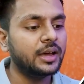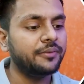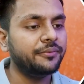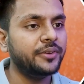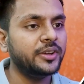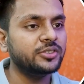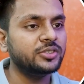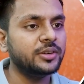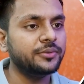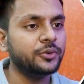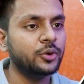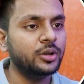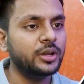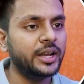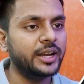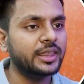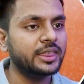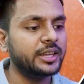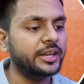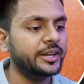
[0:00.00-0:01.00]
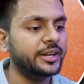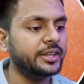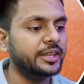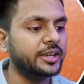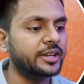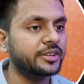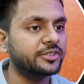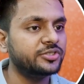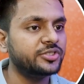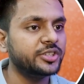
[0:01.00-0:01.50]
first of all, let's create the
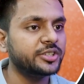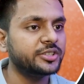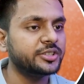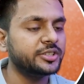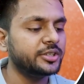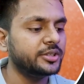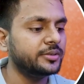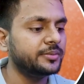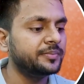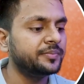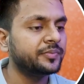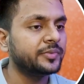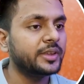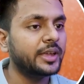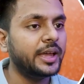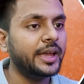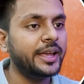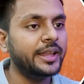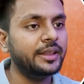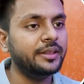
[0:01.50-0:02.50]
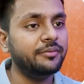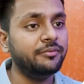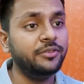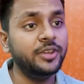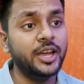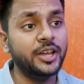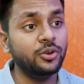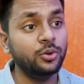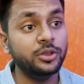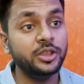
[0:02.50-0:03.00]
constructor, and we
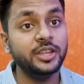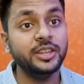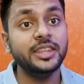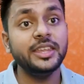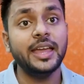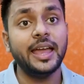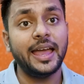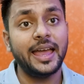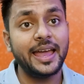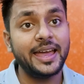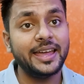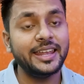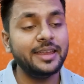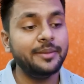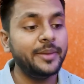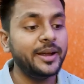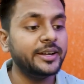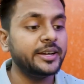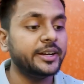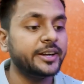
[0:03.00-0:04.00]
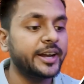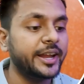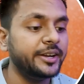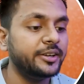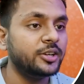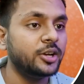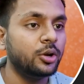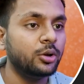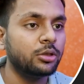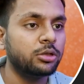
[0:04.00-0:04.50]
are using the array method right now.